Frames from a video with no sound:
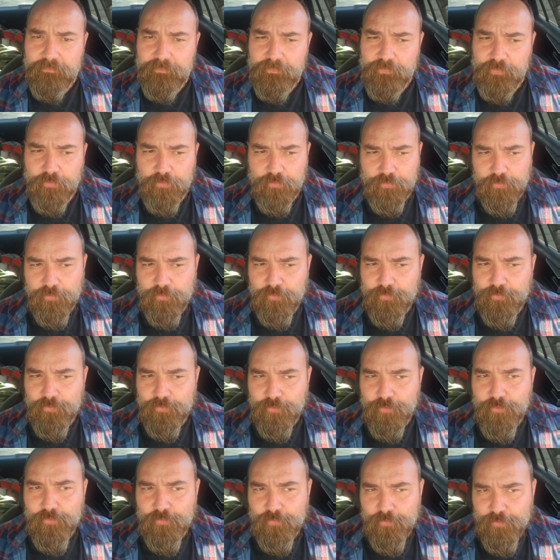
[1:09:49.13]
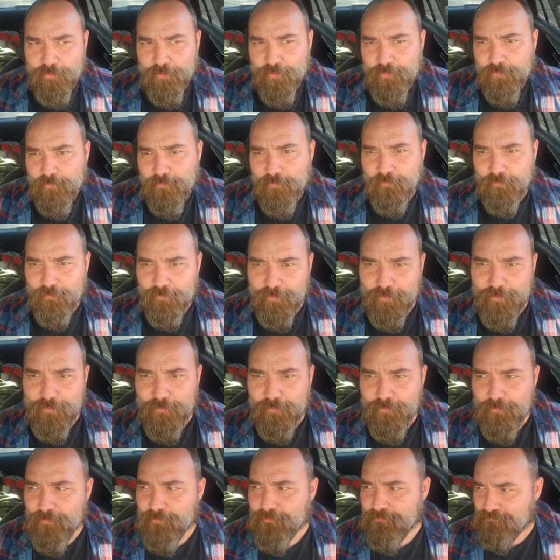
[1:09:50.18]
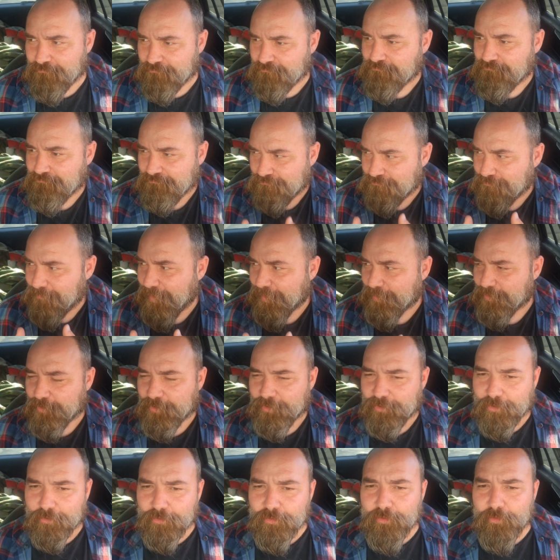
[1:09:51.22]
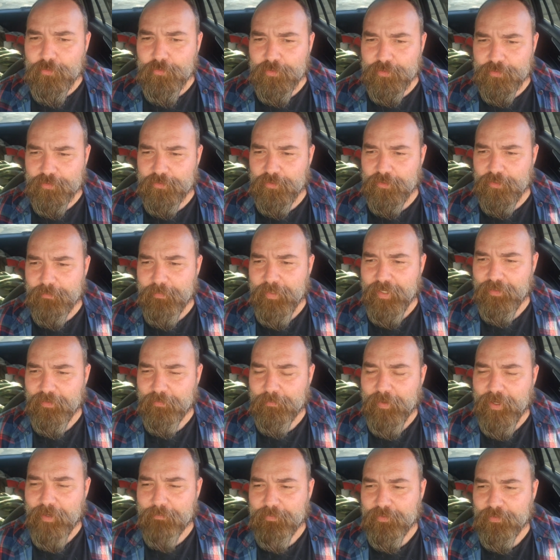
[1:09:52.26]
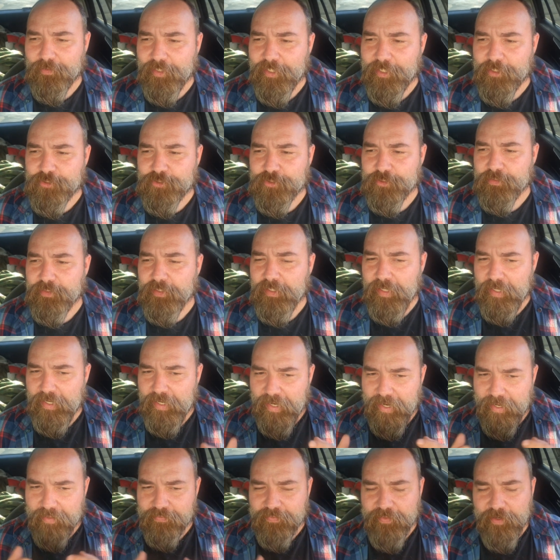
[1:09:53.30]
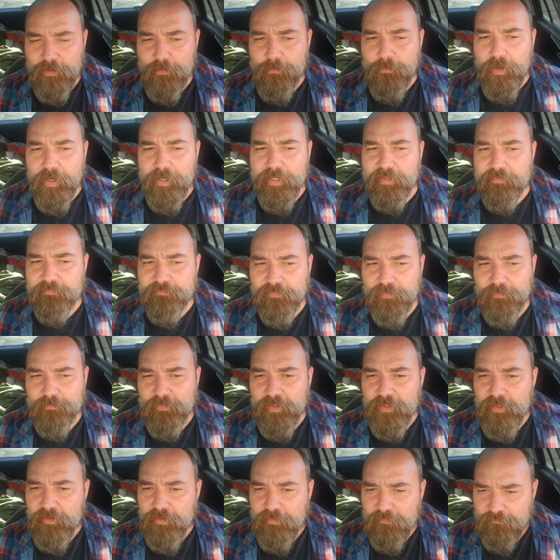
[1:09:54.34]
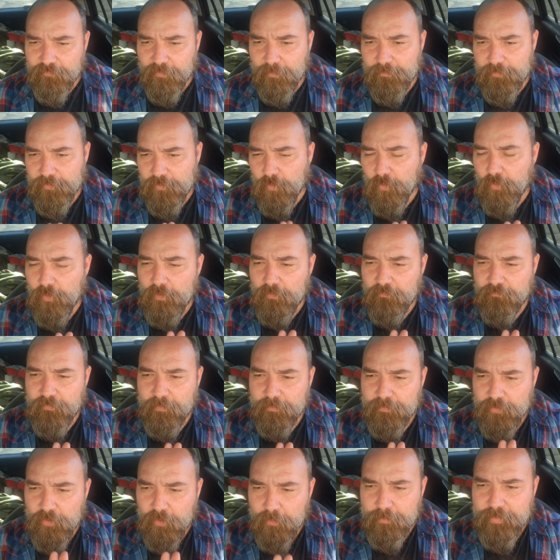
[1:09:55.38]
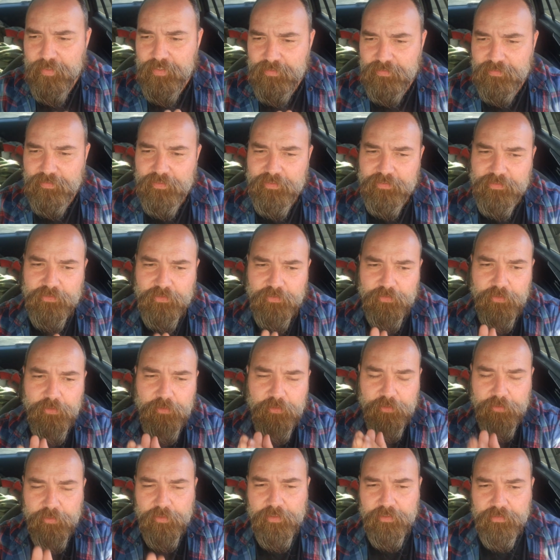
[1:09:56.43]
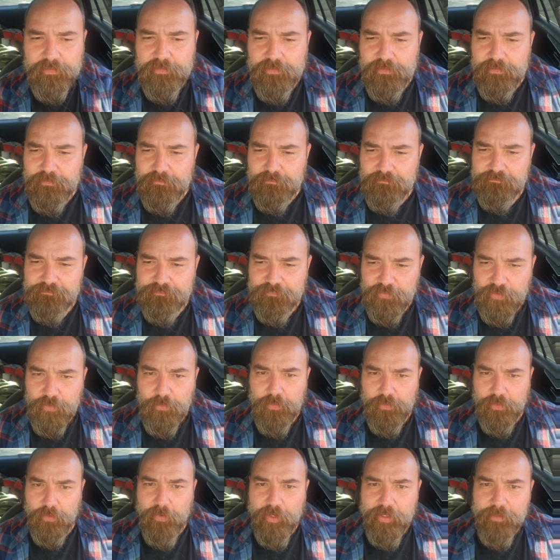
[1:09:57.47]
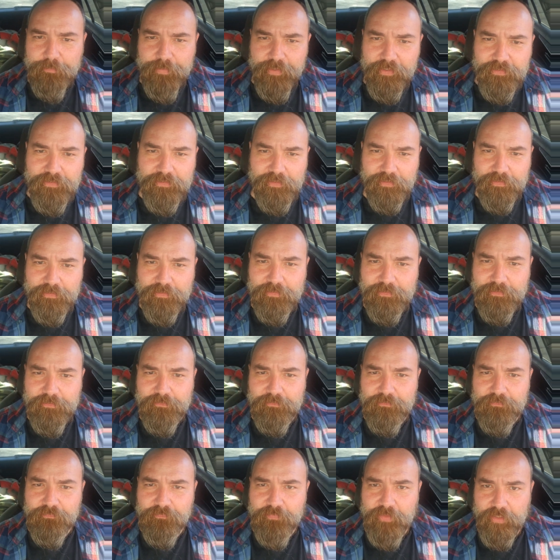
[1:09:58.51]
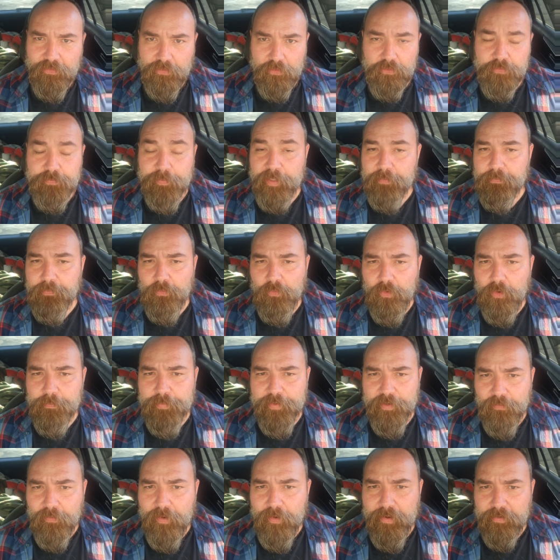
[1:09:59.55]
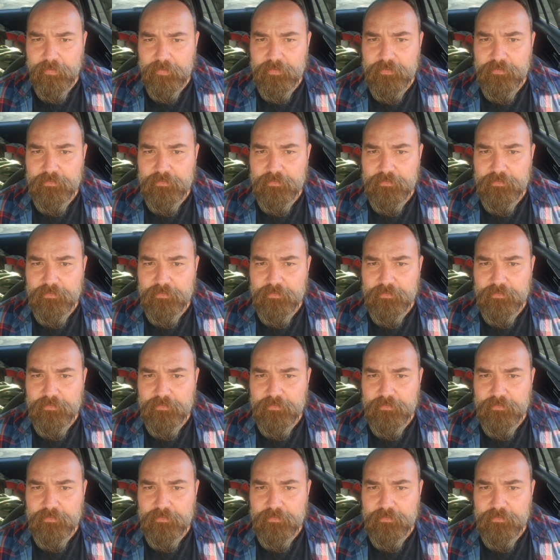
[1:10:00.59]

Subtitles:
You exclude a certain amount of the population and their money from your business or your goods, you will go out of business, and those people won't be around."